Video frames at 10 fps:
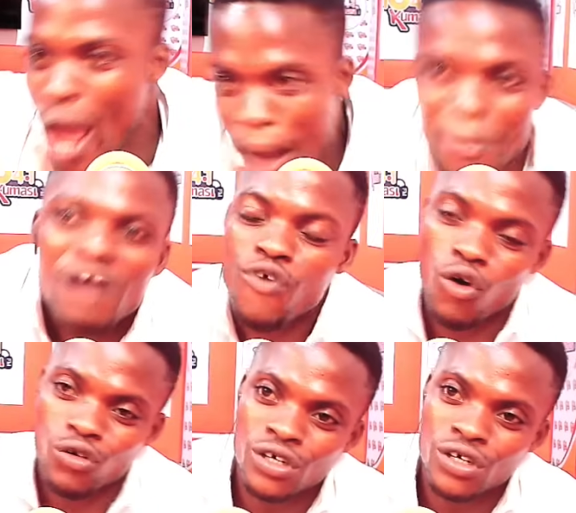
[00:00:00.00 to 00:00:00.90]
e ba for
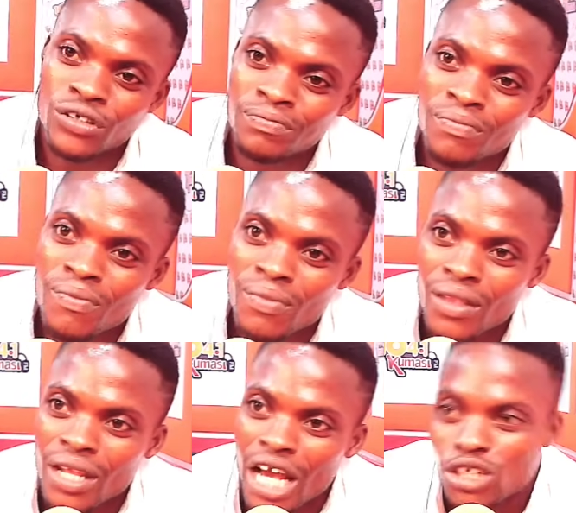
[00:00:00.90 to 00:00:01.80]
no
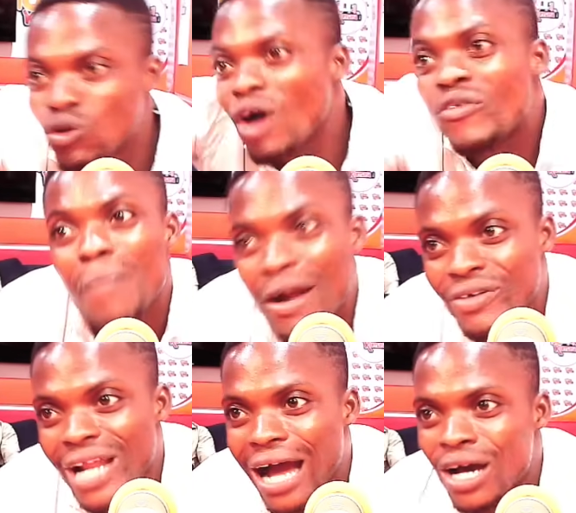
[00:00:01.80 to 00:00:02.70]
e tu ko Real
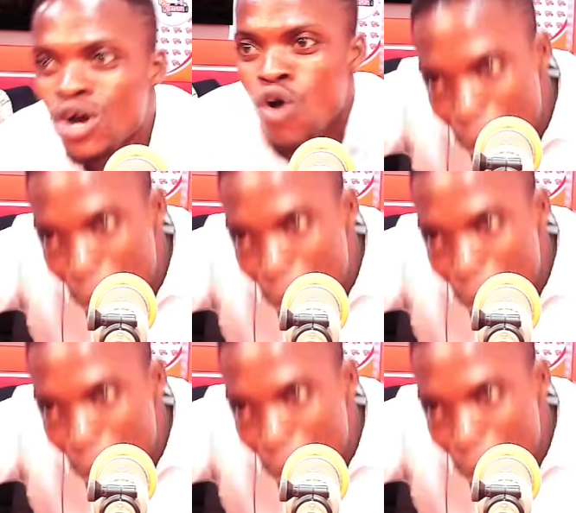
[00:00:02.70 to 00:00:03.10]
Madrid a o mo